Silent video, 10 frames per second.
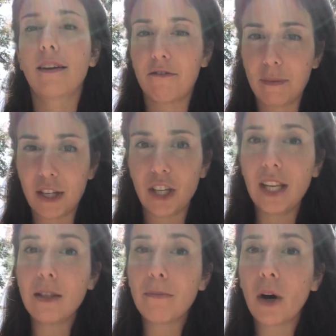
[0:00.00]
inflammation
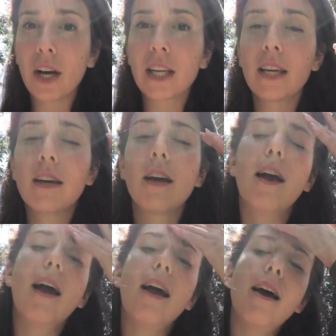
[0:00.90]
in the body
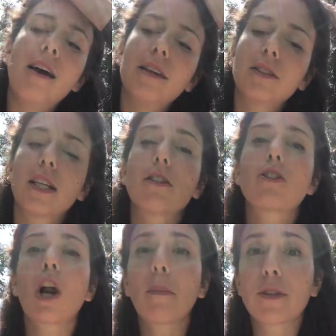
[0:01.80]
and can
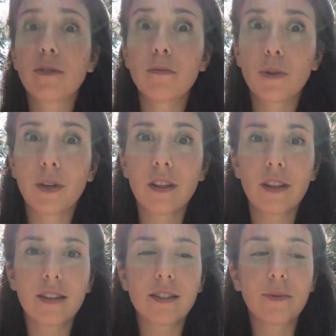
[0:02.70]
stop us from doing the
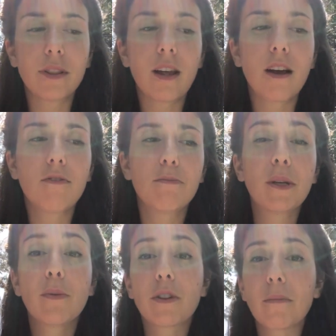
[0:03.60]
things that we love,
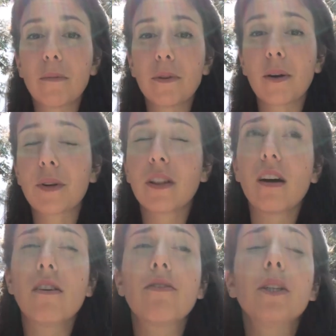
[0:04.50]
being with the people that we
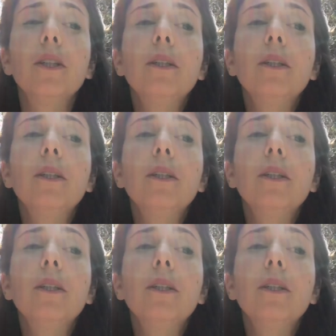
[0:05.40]
love.